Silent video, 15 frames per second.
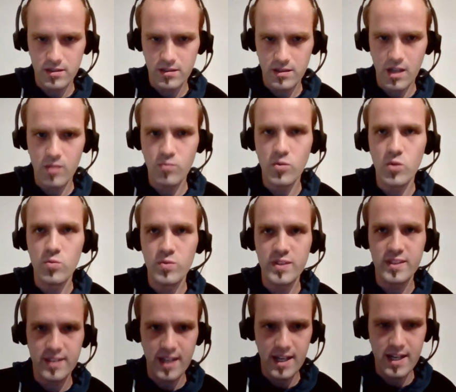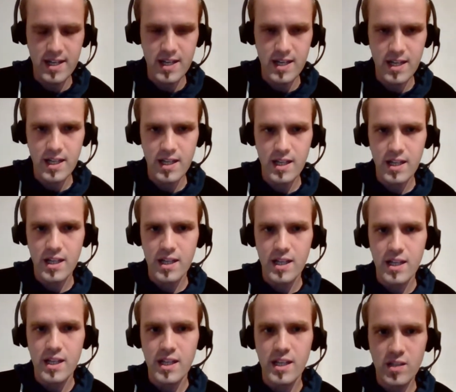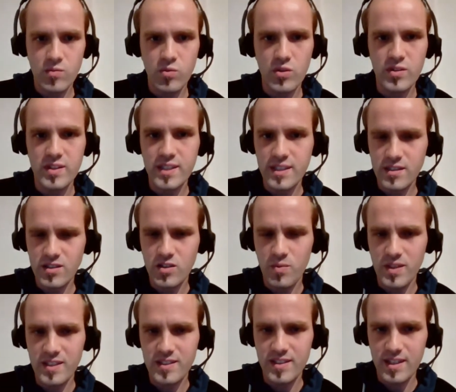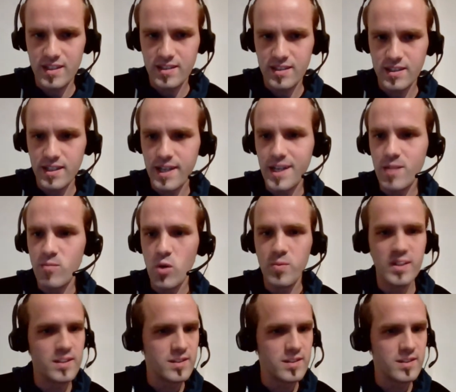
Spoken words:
and what we say is what needs to be said in any moment,